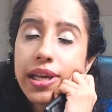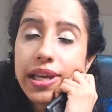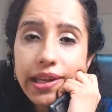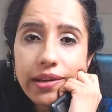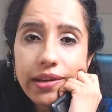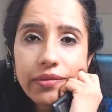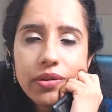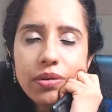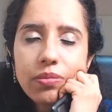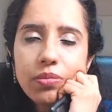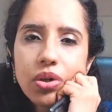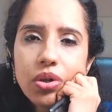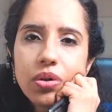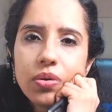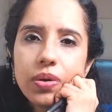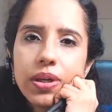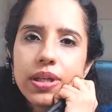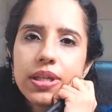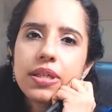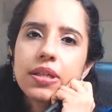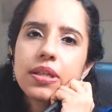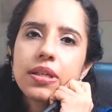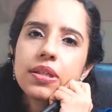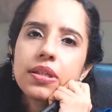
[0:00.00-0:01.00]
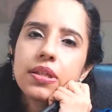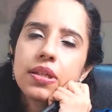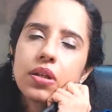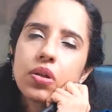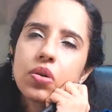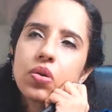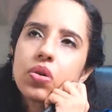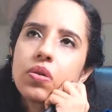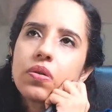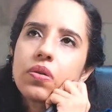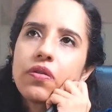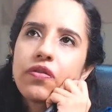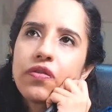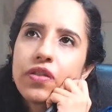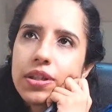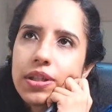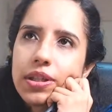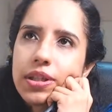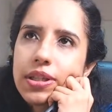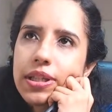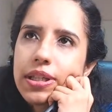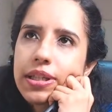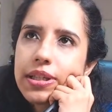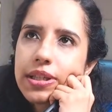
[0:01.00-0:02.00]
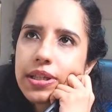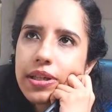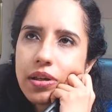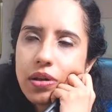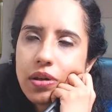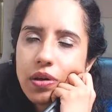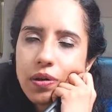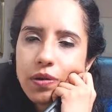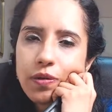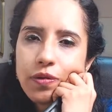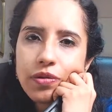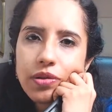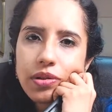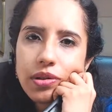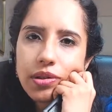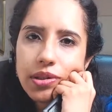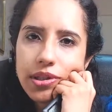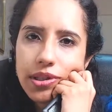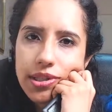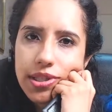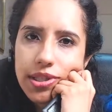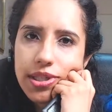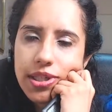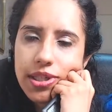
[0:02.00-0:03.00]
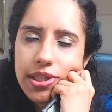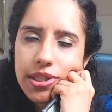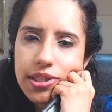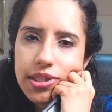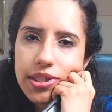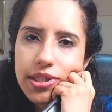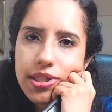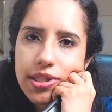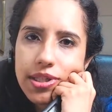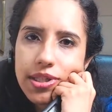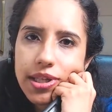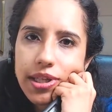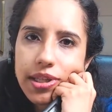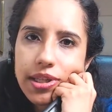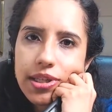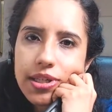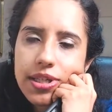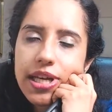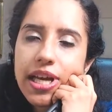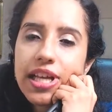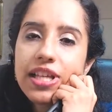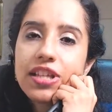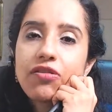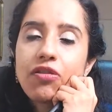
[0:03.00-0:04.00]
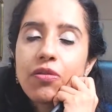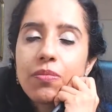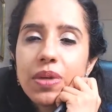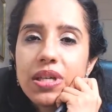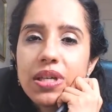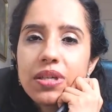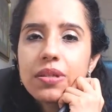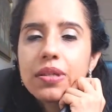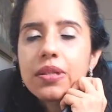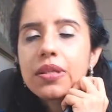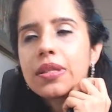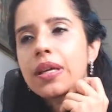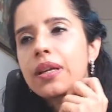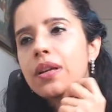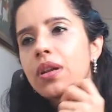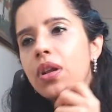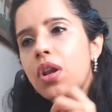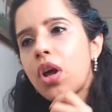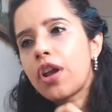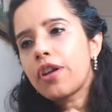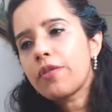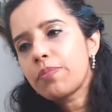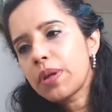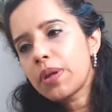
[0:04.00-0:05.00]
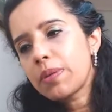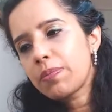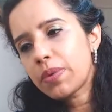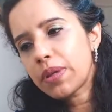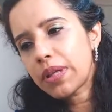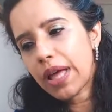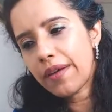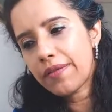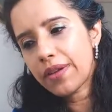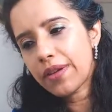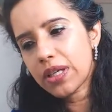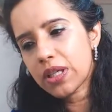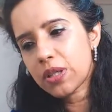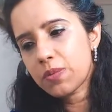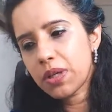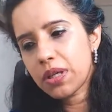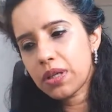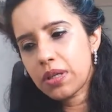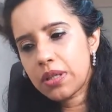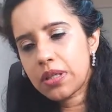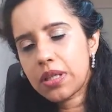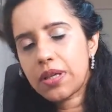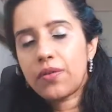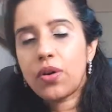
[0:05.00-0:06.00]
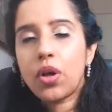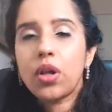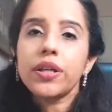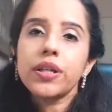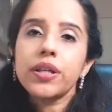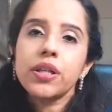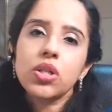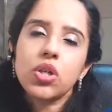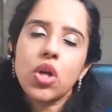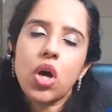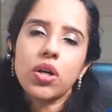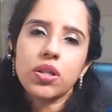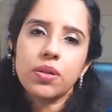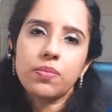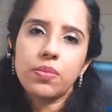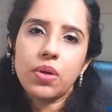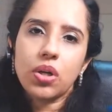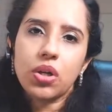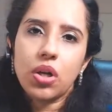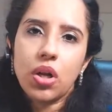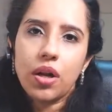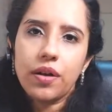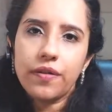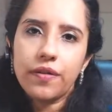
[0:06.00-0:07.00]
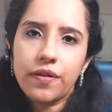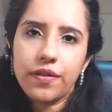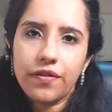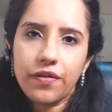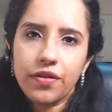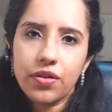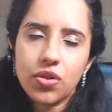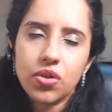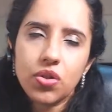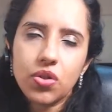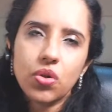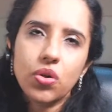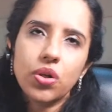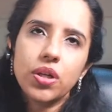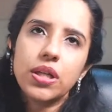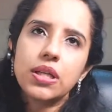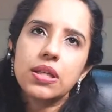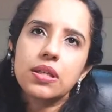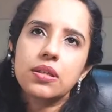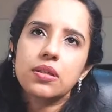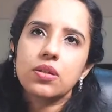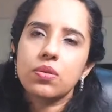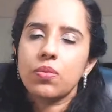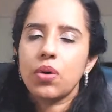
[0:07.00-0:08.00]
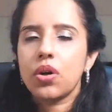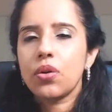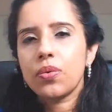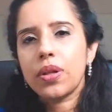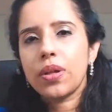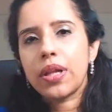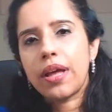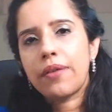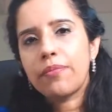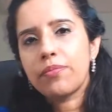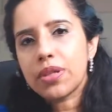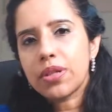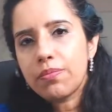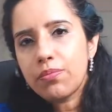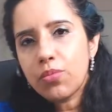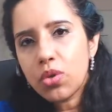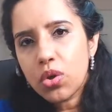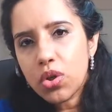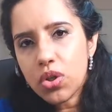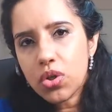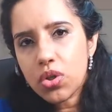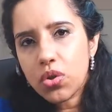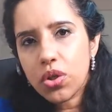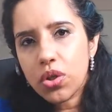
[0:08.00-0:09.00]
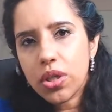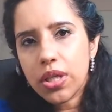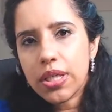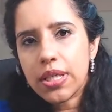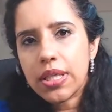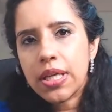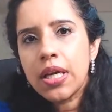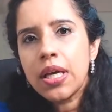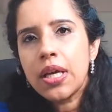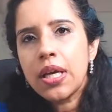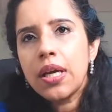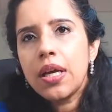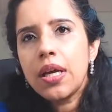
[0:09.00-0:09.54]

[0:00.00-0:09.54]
even more questions and go further detail of the steers and the transformations that a lot of people have experienced. I've already talked about a lot of different stories. Tomorrow we'll have some more stories.